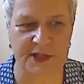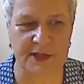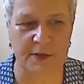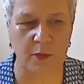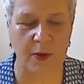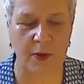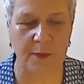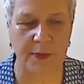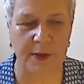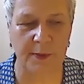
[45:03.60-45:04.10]

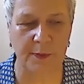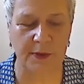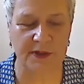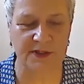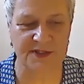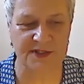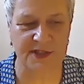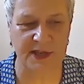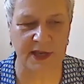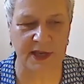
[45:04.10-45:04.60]
where people are
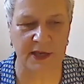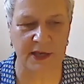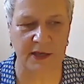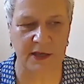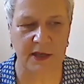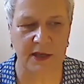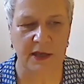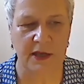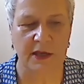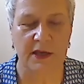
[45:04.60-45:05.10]
saying,
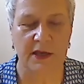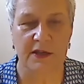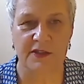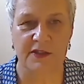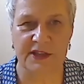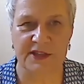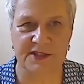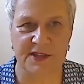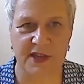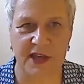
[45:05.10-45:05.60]

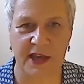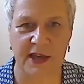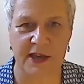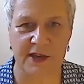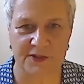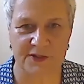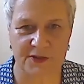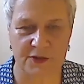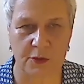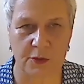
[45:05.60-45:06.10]
these are our
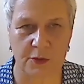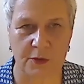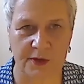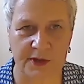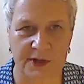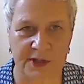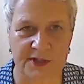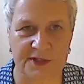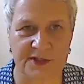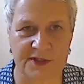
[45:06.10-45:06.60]

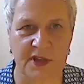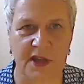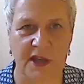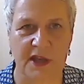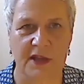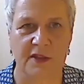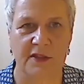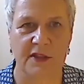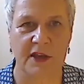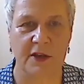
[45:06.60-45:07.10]
stories,
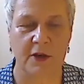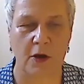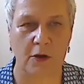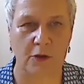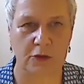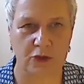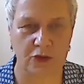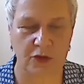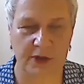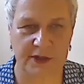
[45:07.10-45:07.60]
they're
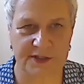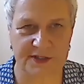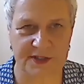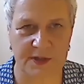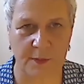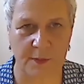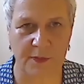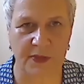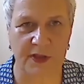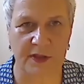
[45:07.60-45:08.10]
culturally
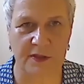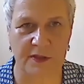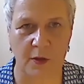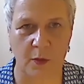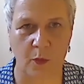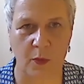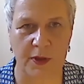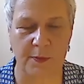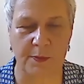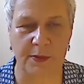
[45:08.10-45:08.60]
something that
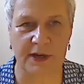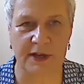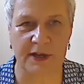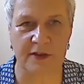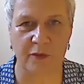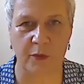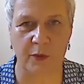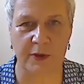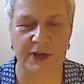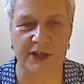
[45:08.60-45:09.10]
we believe
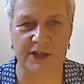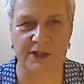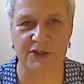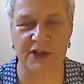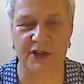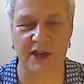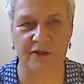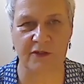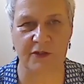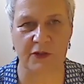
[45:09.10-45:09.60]
we need to
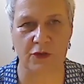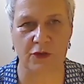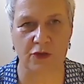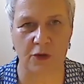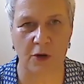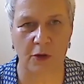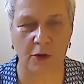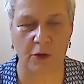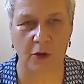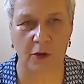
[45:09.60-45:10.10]
have
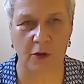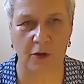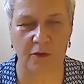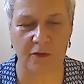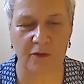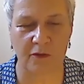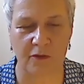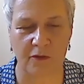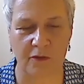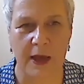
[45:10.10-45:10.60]
control of.
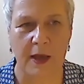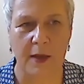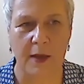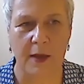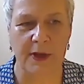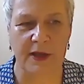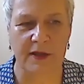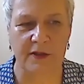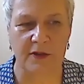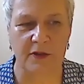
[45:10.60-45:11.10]

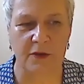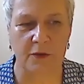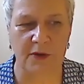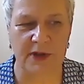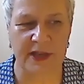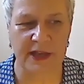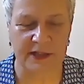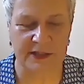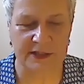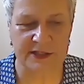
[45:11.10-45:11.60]
But the
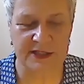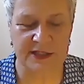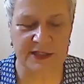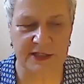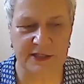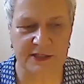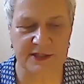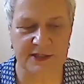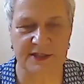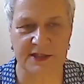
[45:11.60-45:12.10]
reality
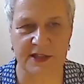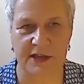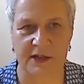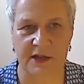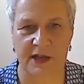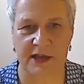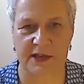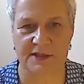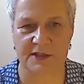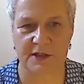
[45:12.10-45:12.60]
is that,
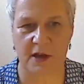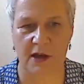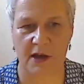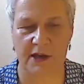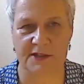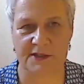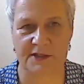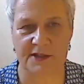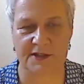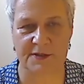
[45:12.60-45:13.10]
as
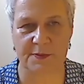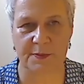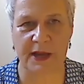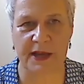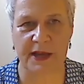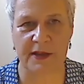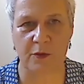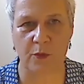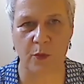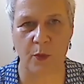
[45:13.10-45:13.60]
Kylie's
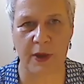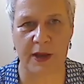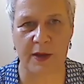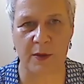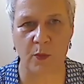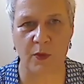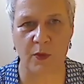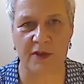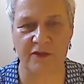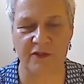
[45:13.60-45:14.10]
explained, when
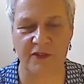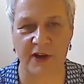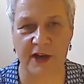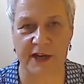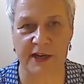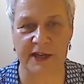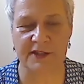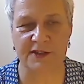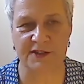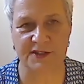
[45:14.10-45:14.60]
we
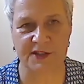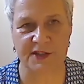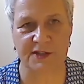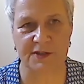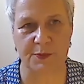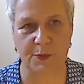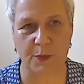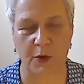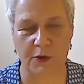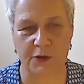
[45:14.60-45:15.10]
finance these
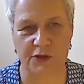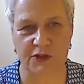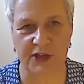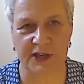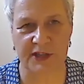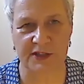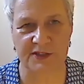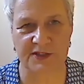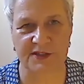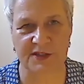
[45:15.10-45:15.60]

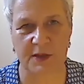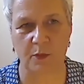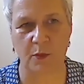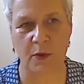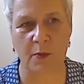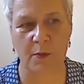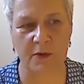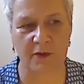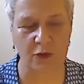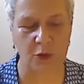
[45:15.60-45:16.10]
projects and
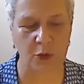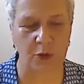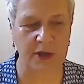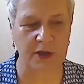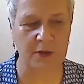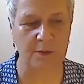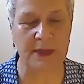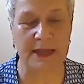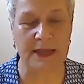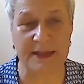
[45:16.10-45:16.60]
when we're
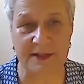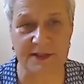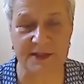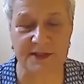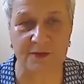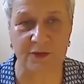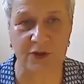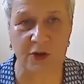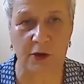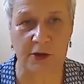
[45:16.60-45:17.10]
talking millions
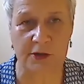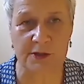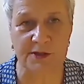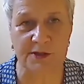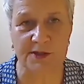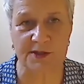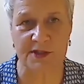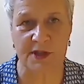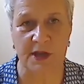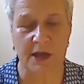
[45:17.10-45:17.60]
of
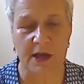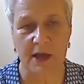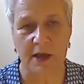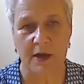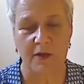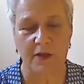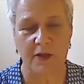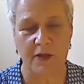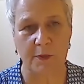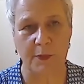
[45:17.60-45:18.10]
dollars
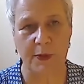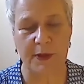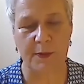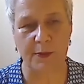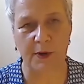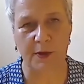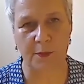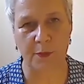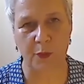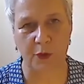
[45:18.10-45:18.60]
that people
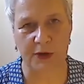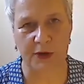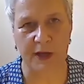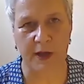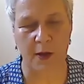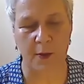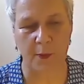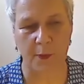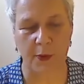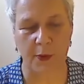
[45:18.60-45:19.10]
are putting
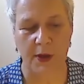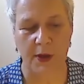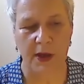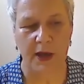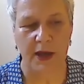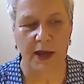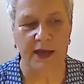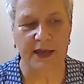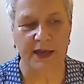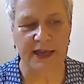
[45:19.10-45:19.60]
up
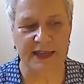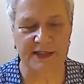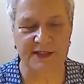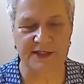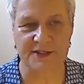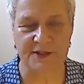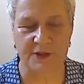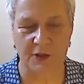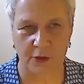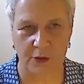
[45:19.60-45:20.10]

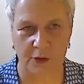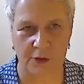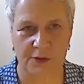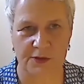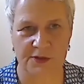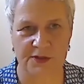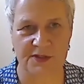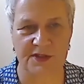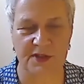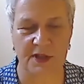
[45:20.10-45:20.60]
against
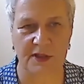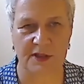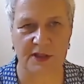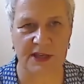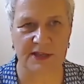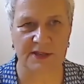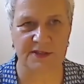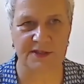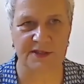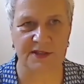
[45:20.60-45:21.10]
those,
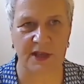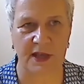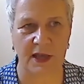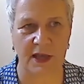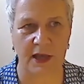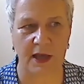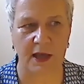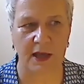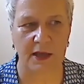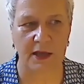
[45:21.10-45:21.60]
there's
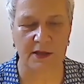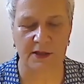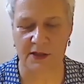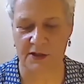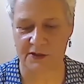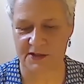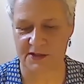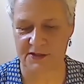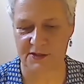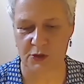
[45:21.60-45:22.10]

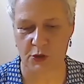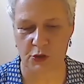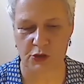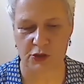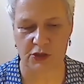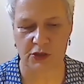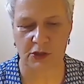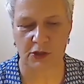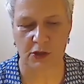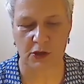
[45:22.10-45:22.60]
a
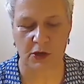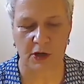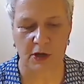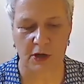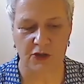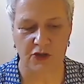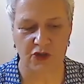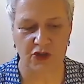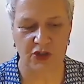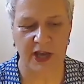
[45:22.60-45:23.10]
certain
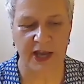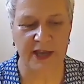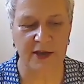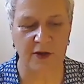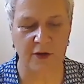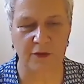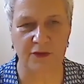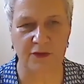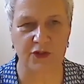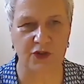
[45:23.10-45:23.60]
chain
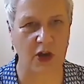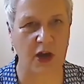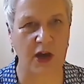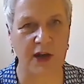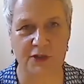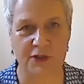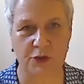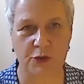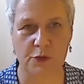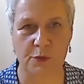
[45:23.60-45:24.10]
of
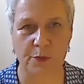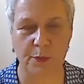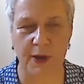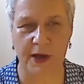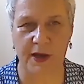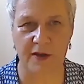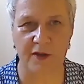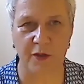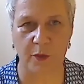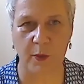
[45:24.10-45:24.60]
title
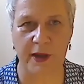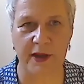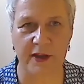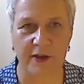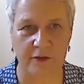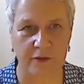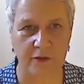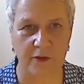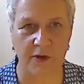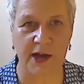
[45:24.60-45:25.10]
pathway
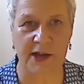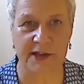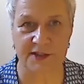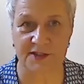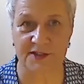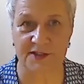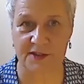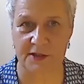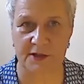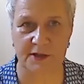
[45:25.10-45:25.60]
of rights
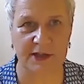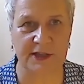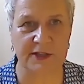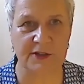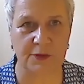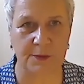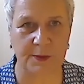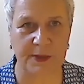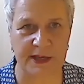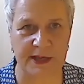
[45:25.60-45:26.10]
that need
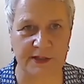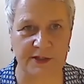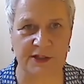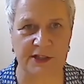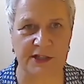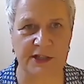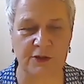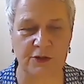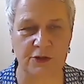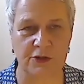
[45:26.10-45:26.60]
to be entered
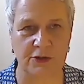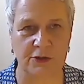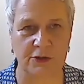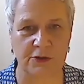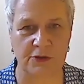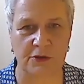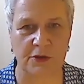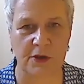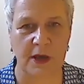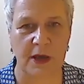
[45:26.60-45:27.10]
into
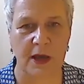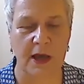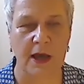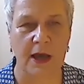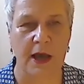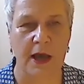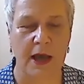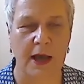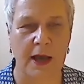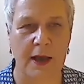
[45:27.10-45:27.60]

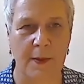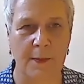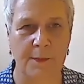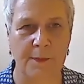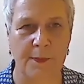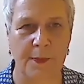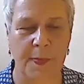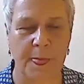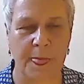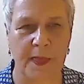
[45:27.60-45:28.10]

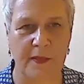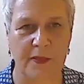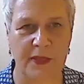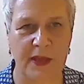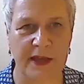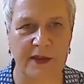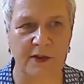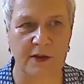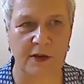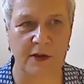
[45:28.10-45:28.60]

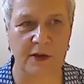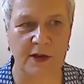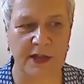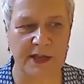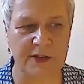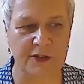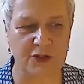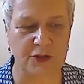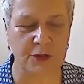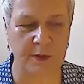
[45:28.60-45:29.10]
that
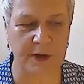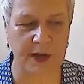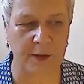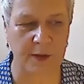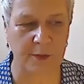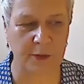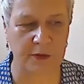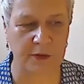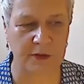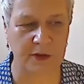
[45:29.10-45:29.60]
need to
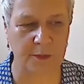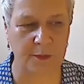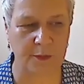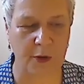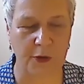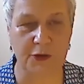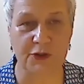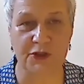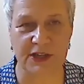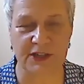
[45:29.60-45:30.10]
enable the
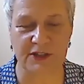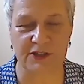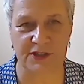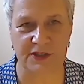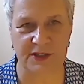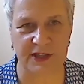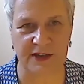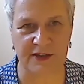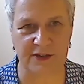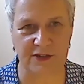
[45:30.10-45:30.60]
project to
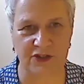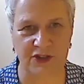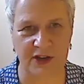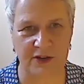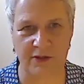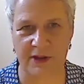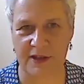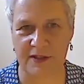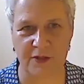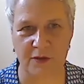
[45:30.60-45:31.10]
then
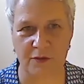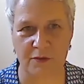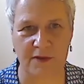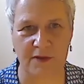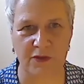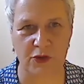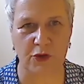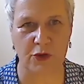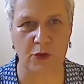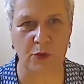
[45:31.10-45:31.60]
generate the
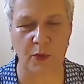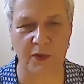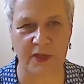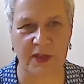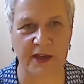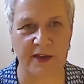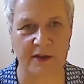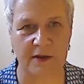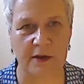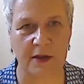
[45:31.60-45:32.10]
revenue
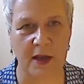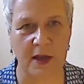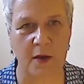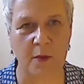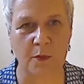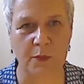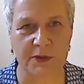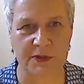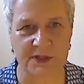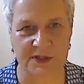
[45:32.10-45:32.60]
without
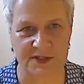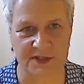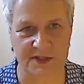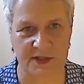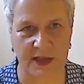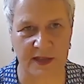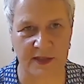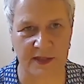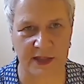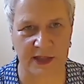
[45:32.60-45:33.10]
encumbrance,
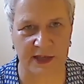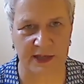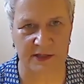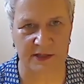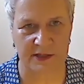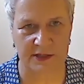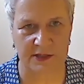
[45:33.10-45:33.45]
and that